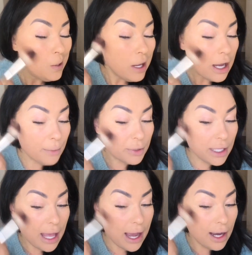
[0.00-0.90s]
I'm going to
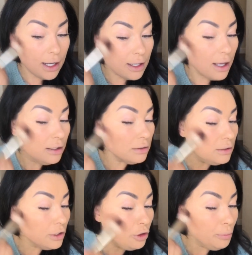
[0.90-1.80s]
add a
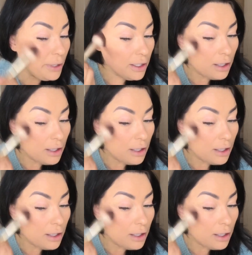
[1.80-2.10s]
little bit